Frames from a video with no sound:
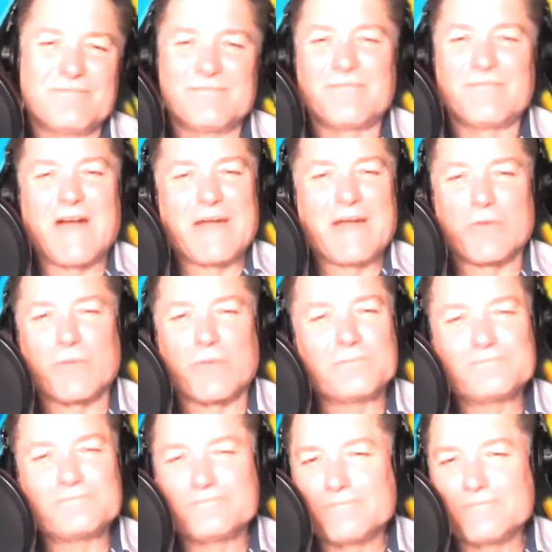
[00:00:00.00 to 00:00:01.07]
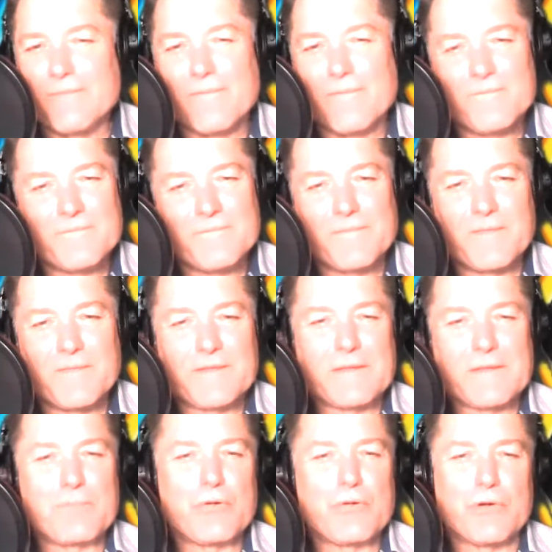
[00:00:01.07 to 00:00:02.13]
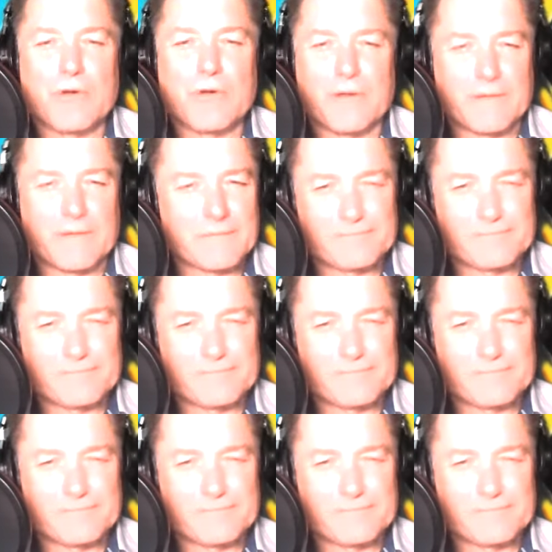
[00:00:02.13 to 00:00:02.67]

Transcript: vinyl that they put on it.